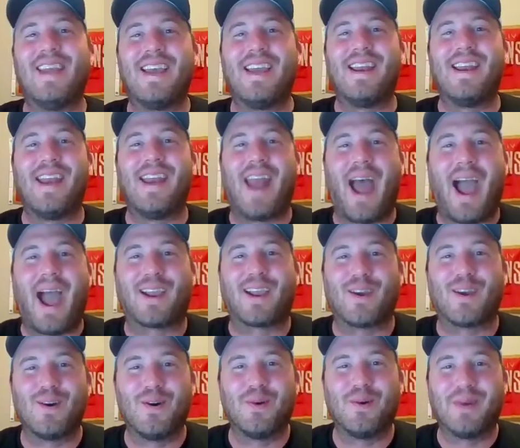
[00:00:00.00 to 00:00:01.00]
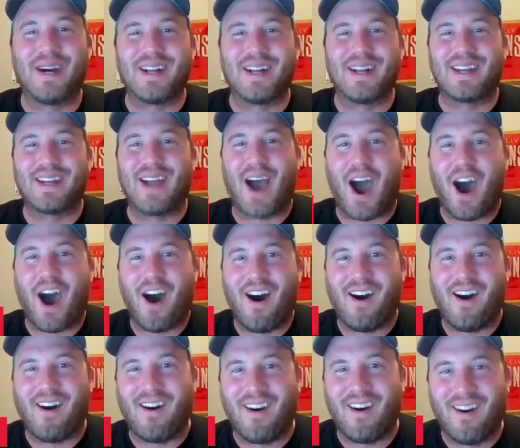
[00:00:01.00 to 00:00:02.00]
did not go well at
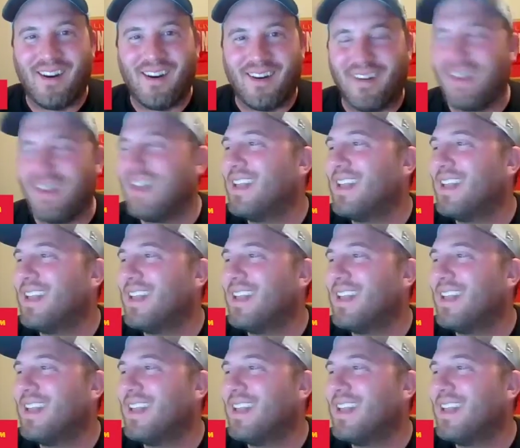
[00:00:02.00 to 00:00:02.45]
all.